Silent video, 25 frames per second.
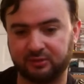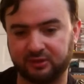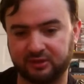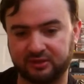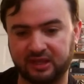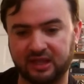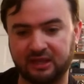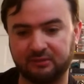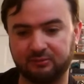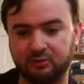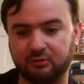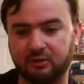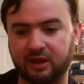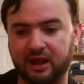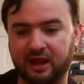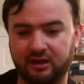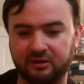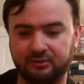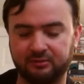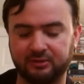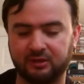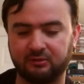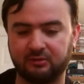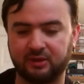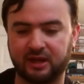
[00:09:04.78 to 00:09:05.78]
the debut
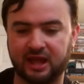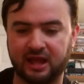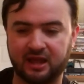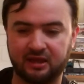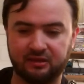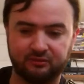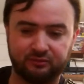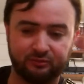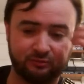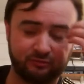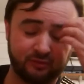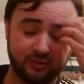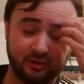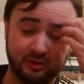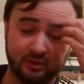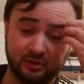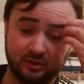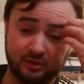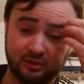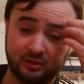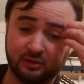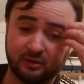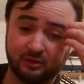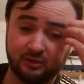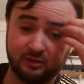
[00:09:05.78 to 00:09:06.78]
album, they would have
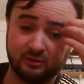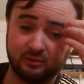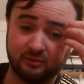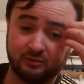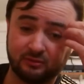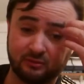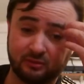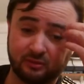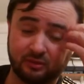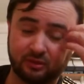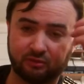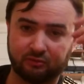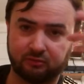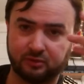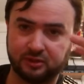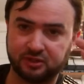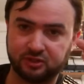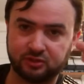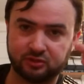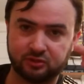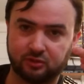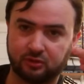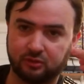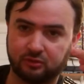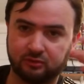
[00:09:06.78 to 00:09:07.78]
2
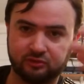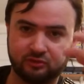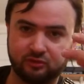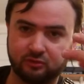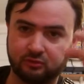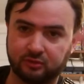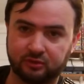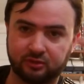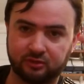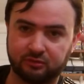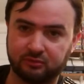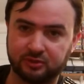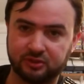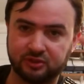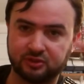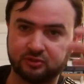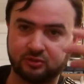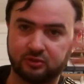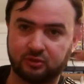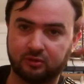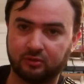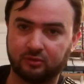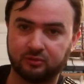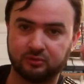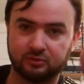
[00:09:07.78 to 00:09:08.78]
or 3
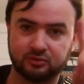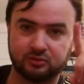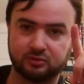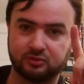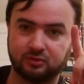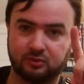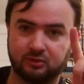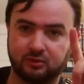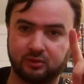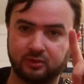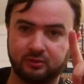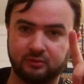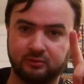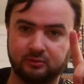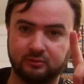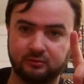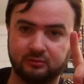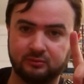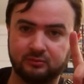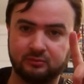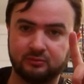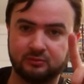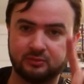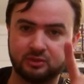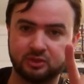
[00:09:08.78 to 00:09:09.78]
songs on
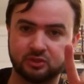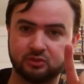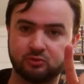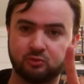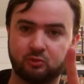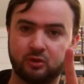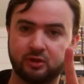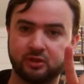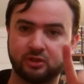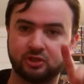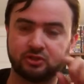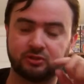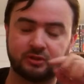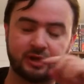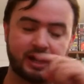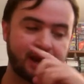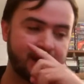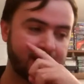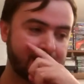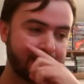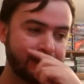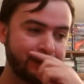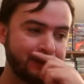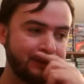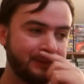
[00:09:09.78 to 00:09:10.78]
just one
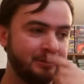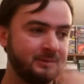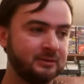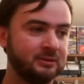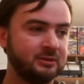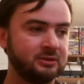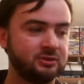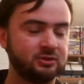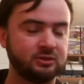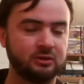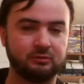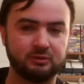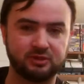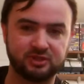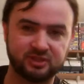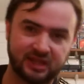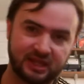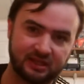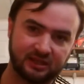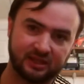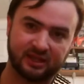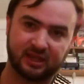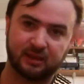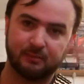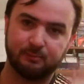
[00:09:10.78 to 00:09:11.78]
track. So it would
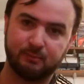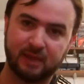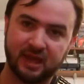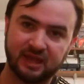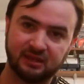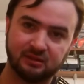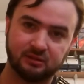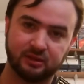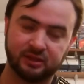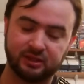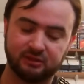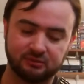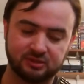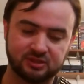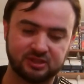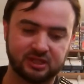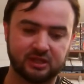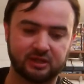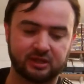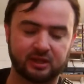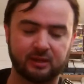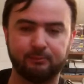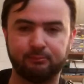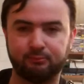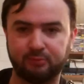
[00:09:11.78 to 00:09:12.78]
sound like a medley. It would sound
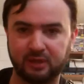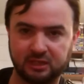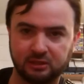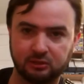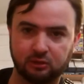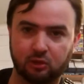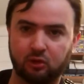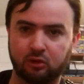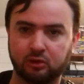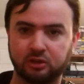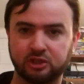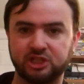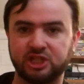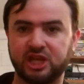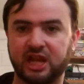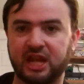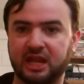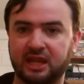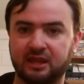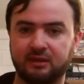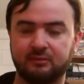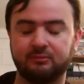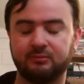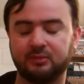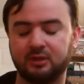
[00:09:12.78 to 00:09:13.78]
like a big long
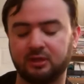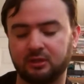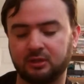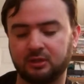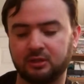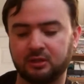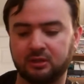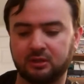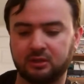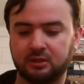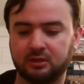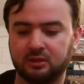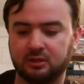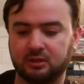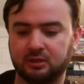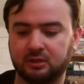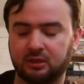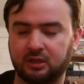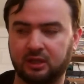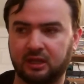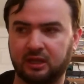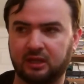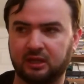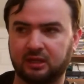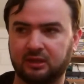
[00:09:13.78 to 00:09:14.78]
jam.
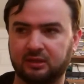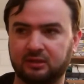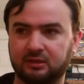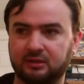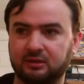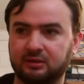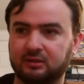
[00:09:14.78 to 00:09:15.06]
And